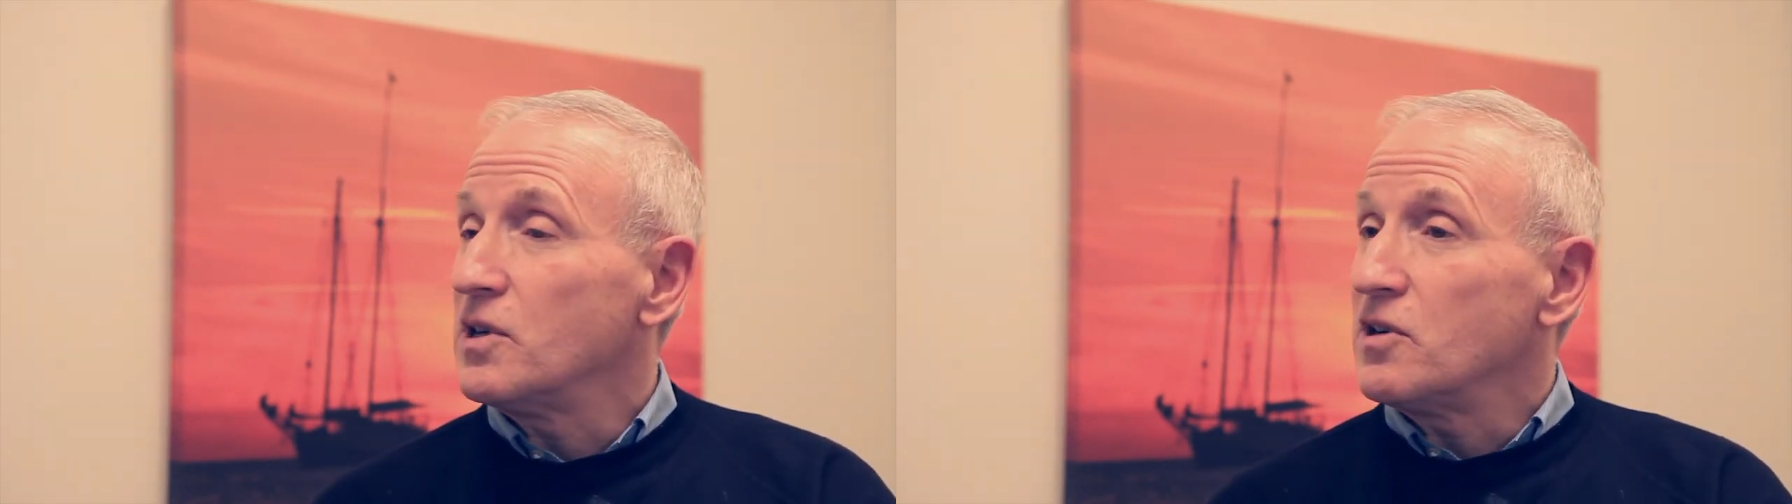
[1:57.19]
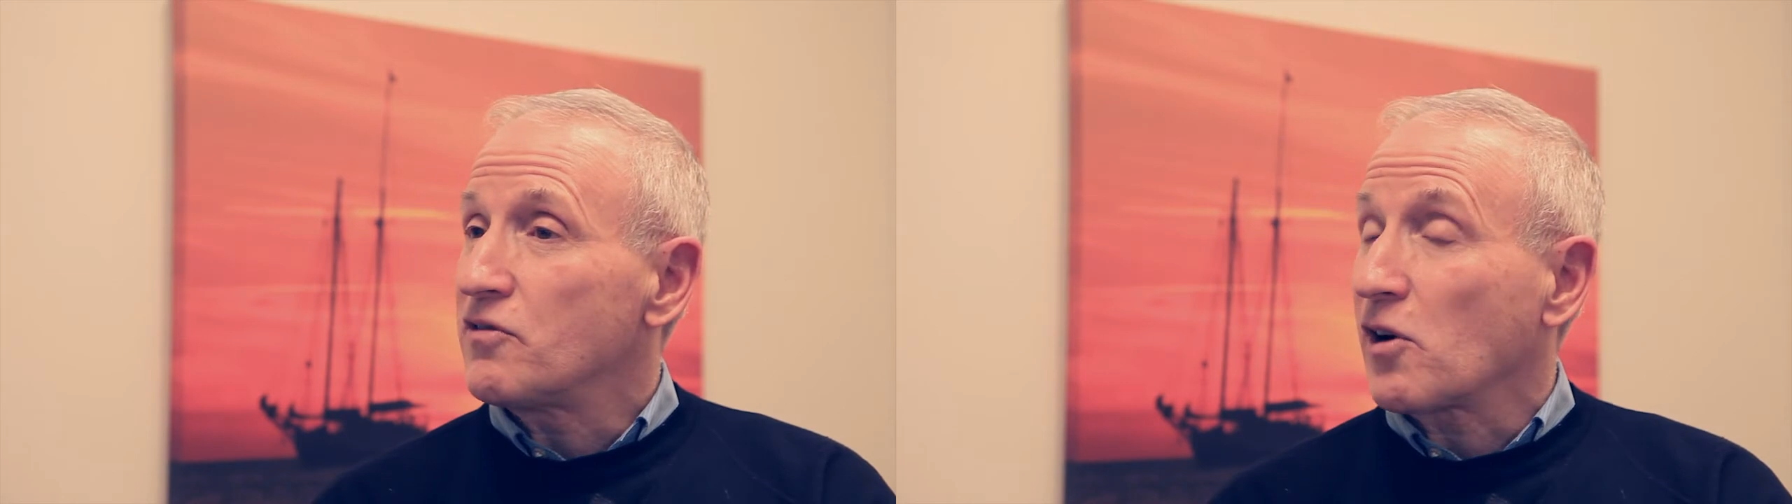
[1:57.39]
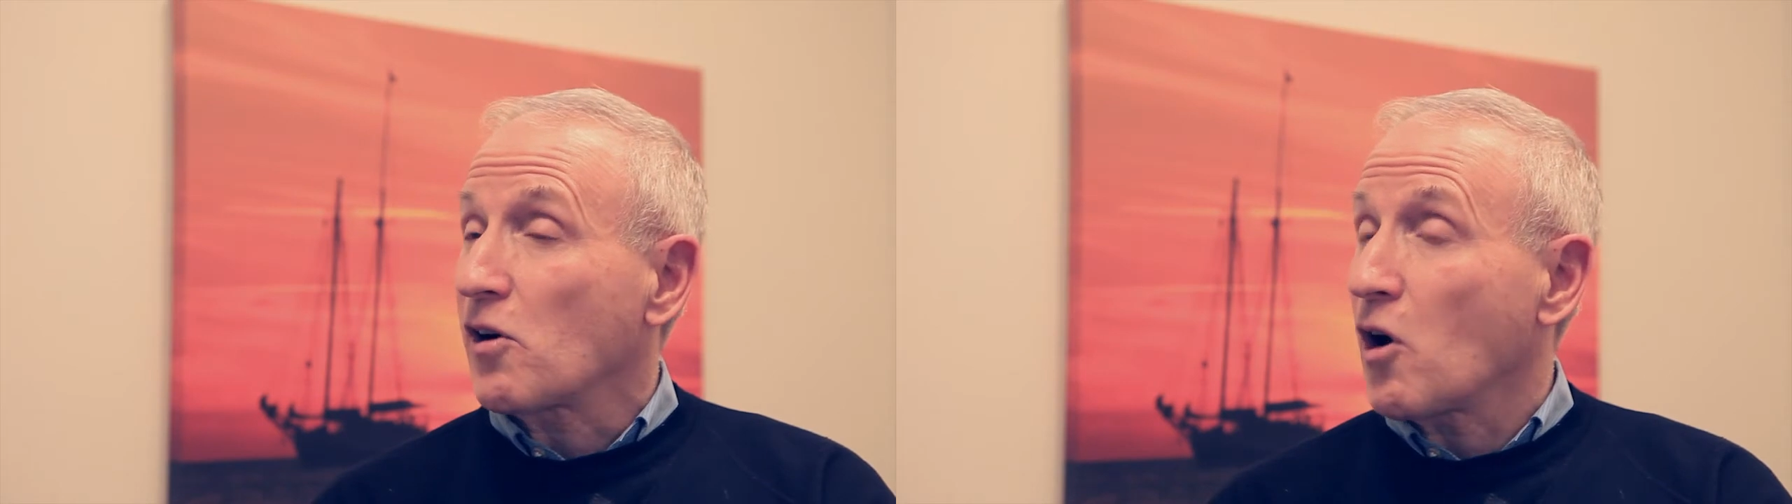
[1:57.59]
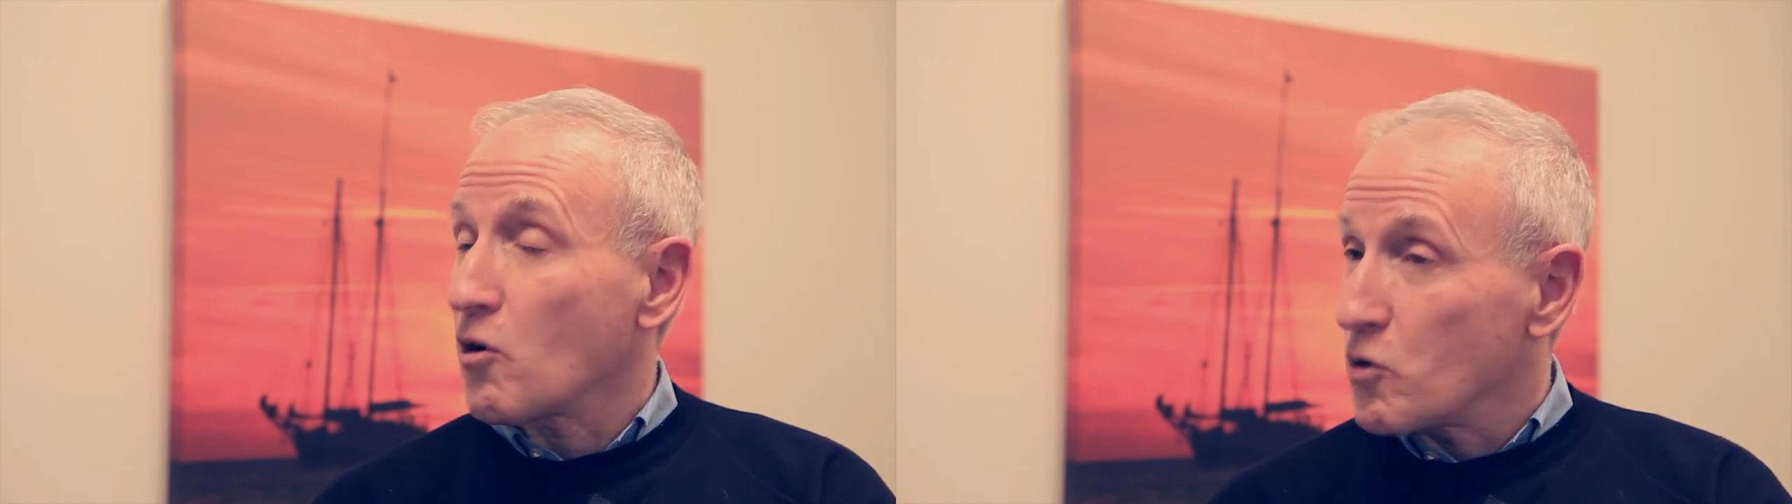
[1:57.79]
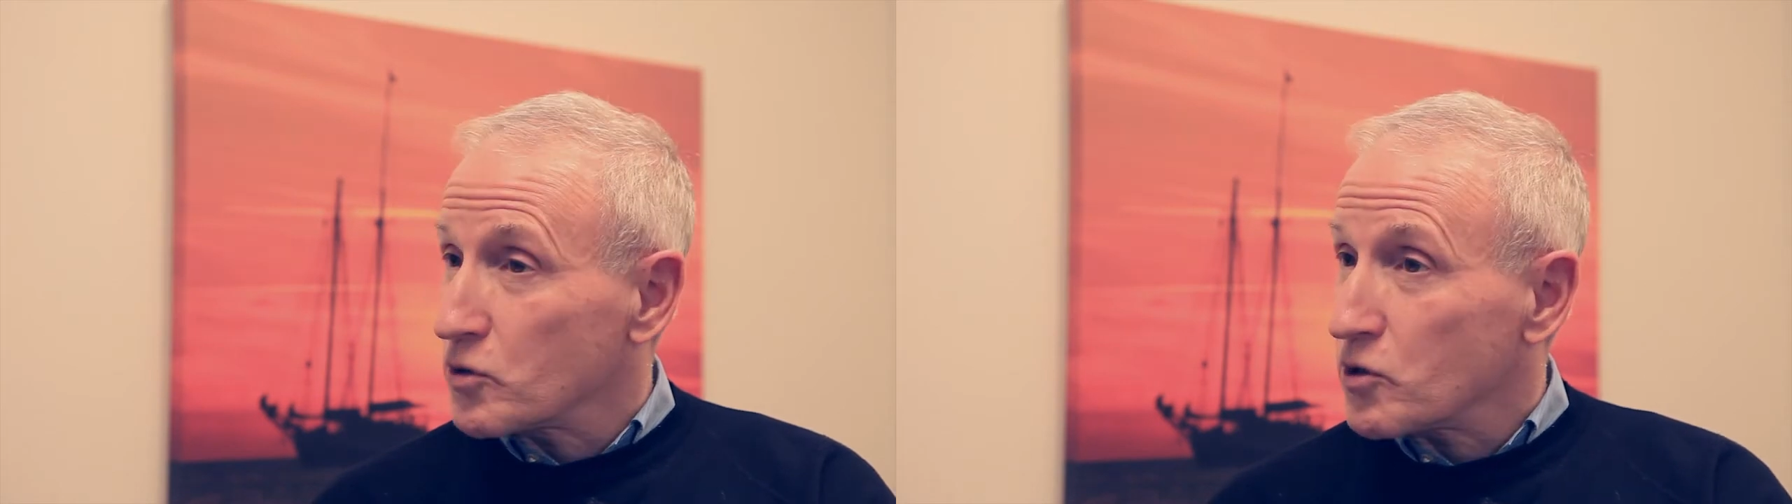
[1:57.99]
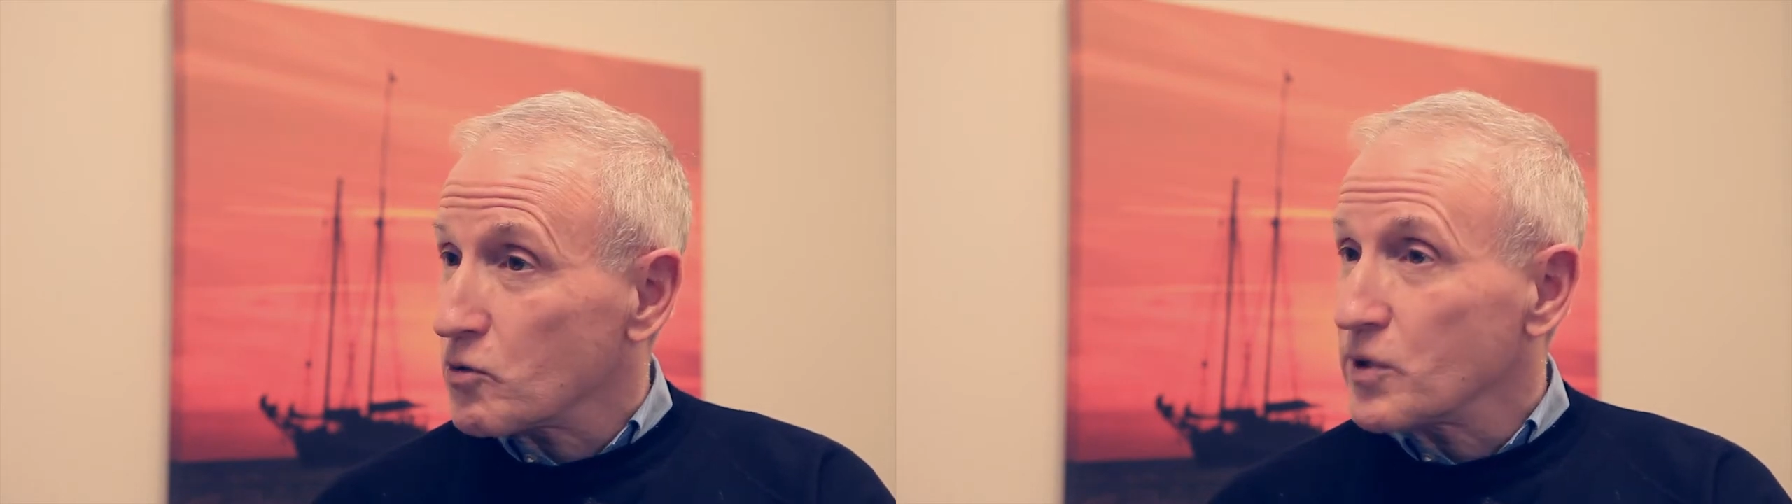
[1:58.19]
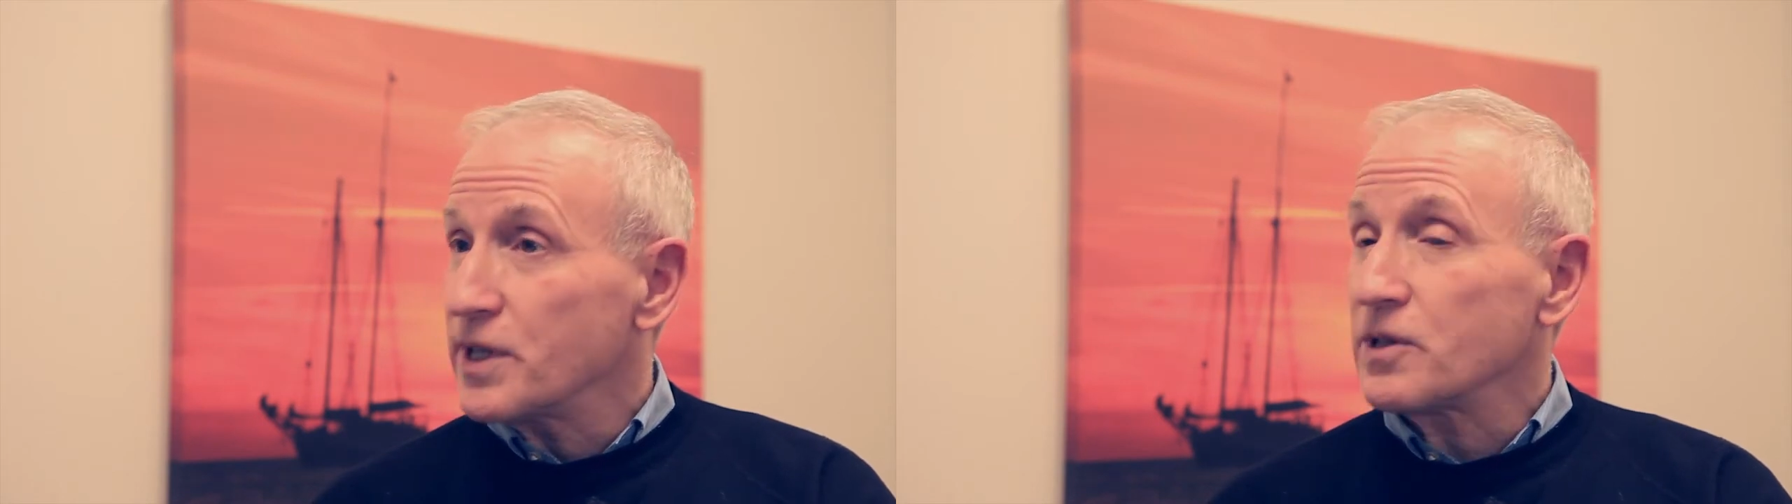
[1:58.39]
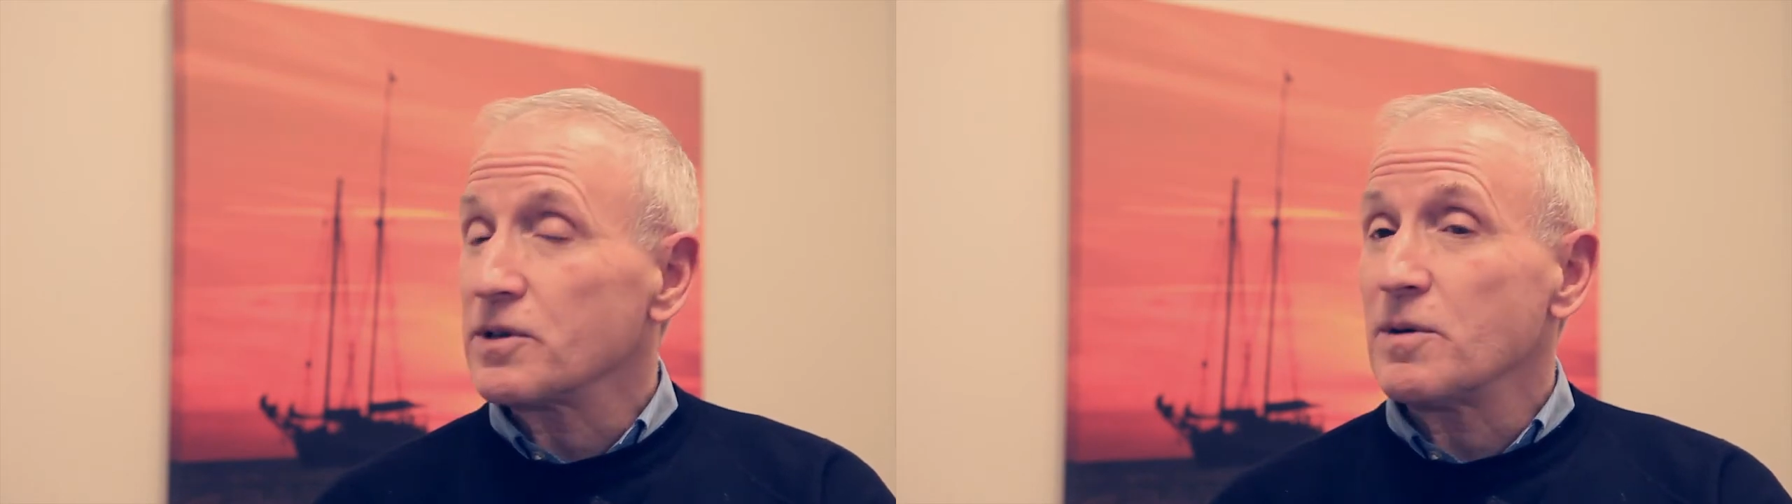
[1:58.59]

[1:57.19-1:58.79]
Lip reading: for our own career,